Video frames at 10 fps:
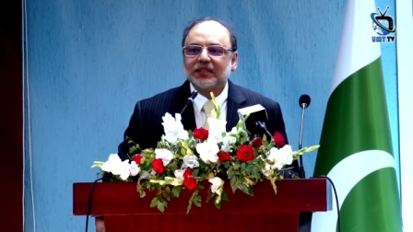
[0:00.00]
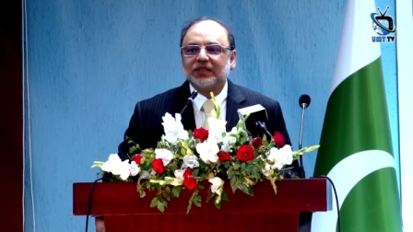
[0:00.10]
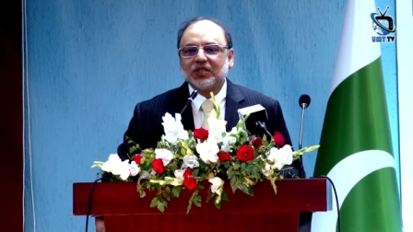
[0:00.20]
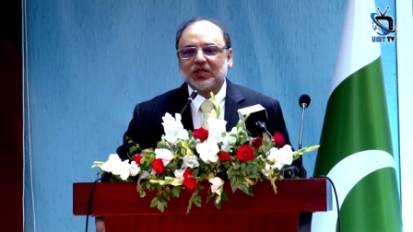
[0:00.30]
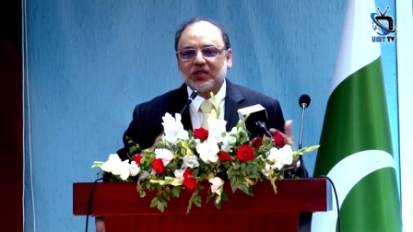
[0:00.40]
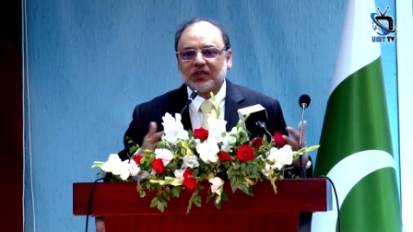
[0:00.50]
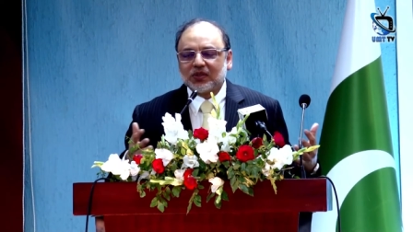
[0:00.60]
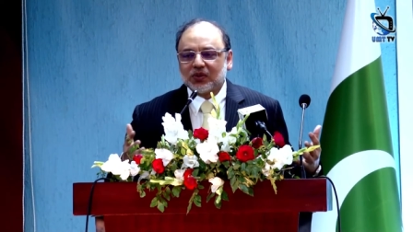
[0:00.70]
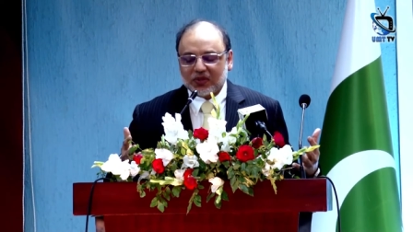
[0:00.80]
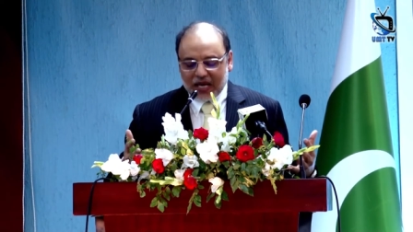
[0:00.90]
justice in the
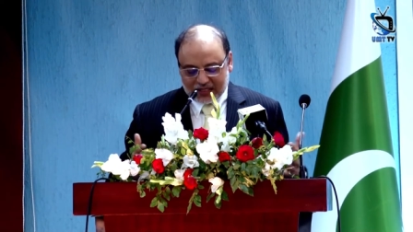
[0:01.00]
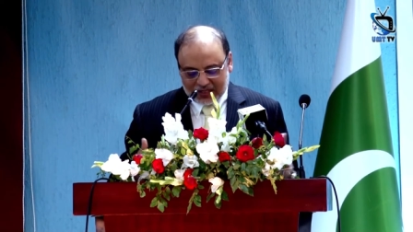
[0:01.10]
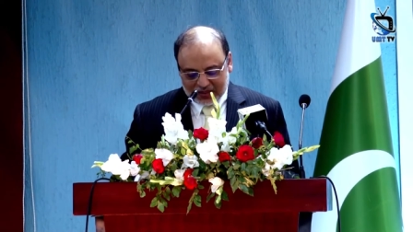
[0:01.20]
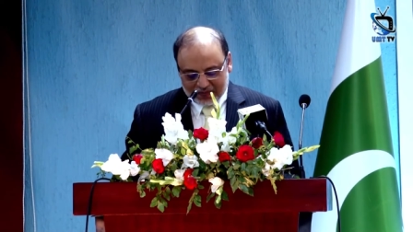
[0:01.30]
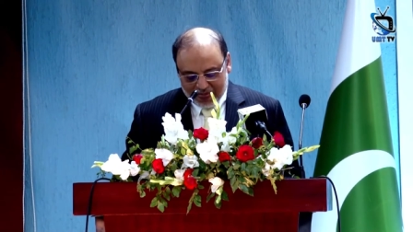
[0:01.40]
society.